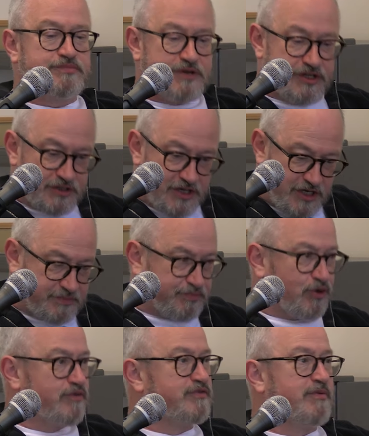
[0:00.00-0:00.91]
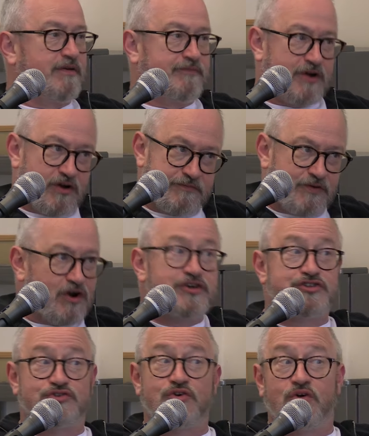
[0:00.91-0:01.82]
is is proved to be a very very
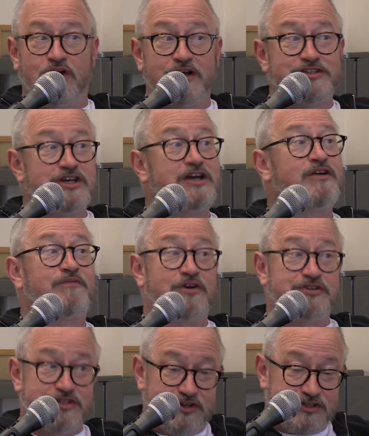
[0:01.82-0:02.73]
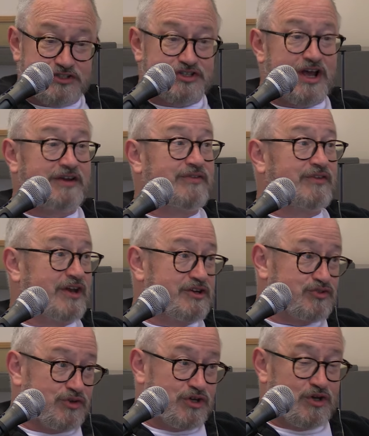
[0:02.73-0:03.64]
strong idea of us understanding the
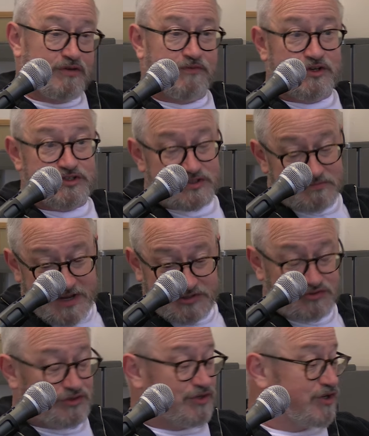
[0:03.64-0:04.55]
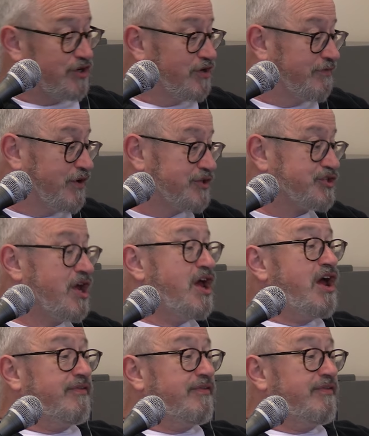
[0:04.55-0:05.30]
nature of the universe and matter in the universe.